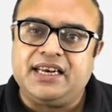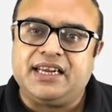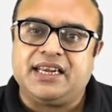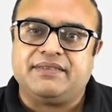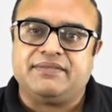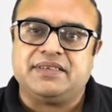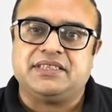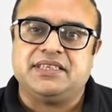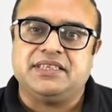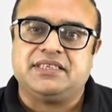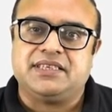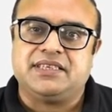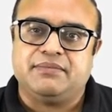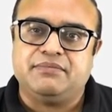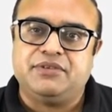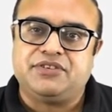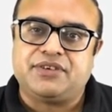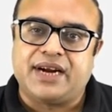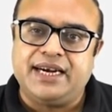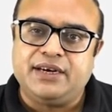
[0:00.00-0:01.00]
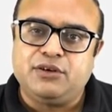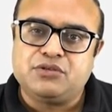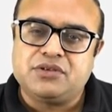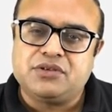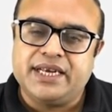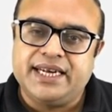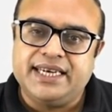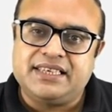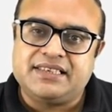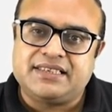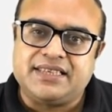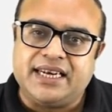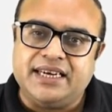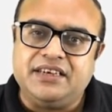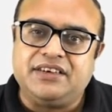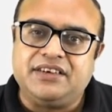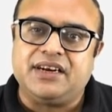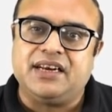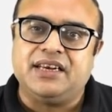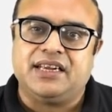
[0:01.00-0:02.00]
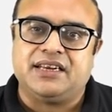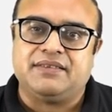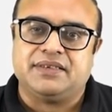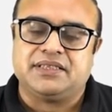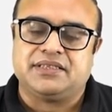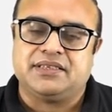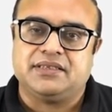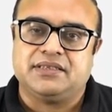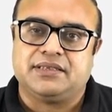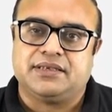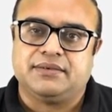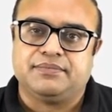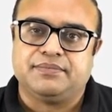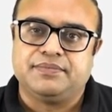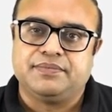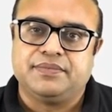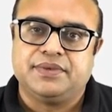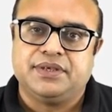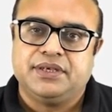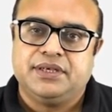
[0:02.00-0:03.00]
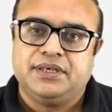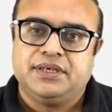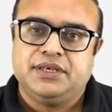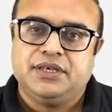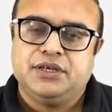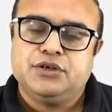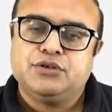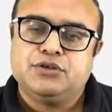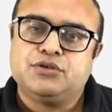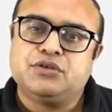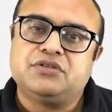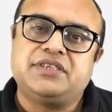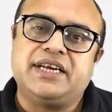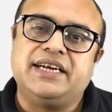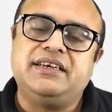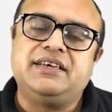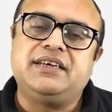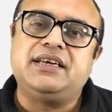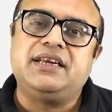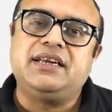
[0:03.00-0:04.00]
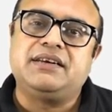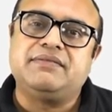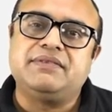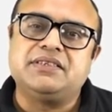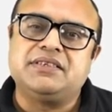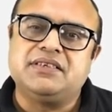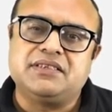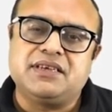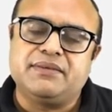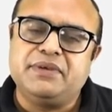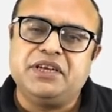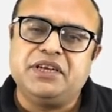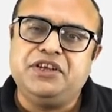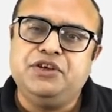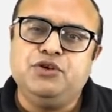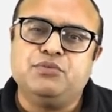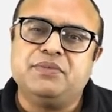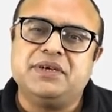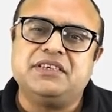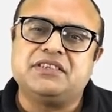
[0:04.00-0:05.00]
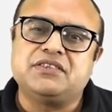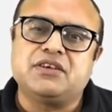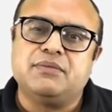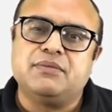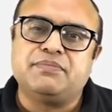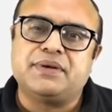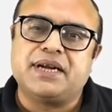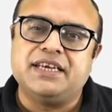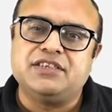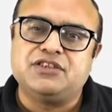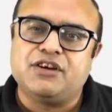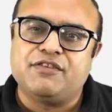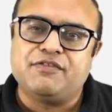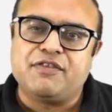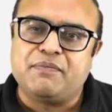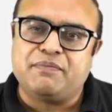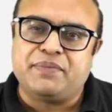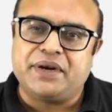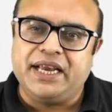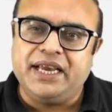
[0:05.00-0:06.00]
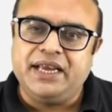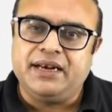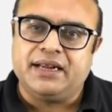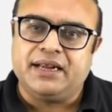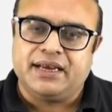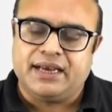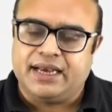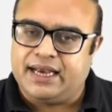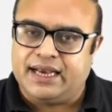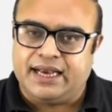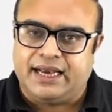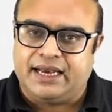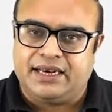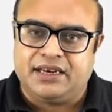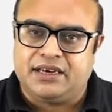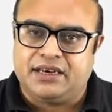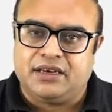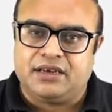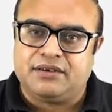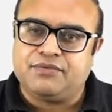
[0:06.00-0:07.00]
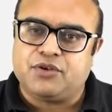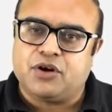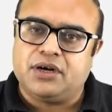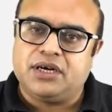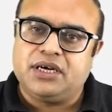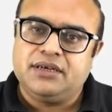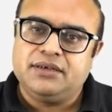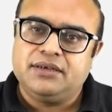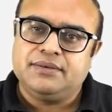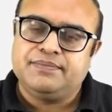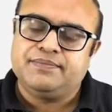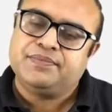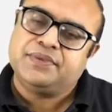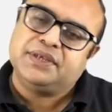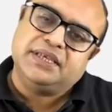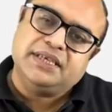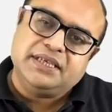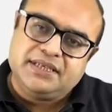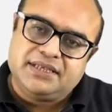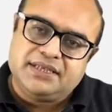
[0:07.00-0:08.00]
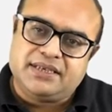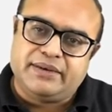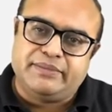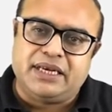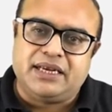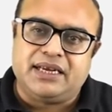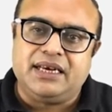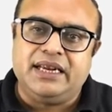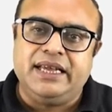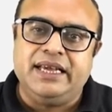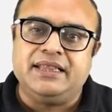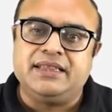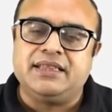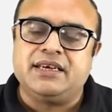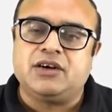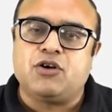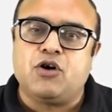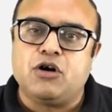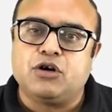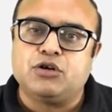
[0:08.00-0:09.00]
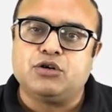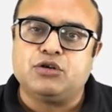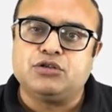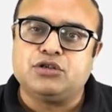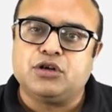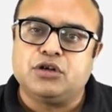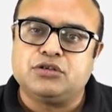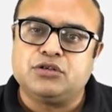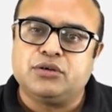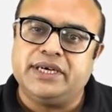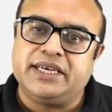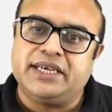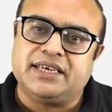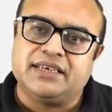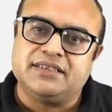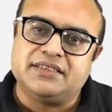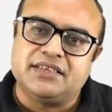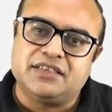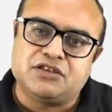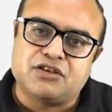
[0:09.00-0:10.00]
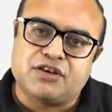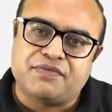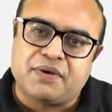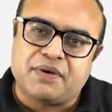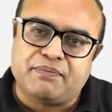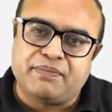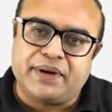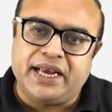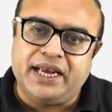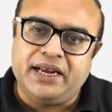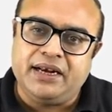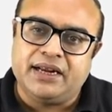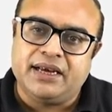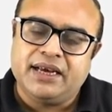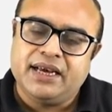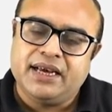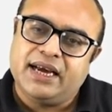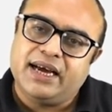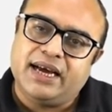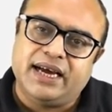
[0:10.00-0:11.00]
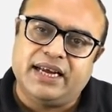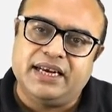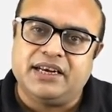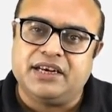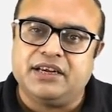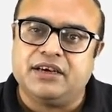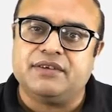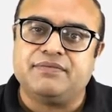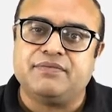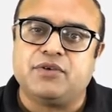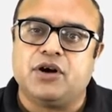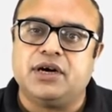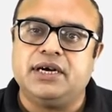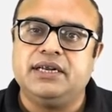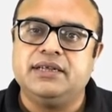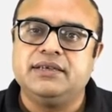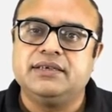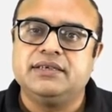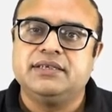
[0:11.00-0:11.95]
nervous system, try to say it, central nervous system. So, central nervous system in human is comprised of a brain and a nerve cord. Similarly, in the cockroach also it consists of a brain and a nerve cord.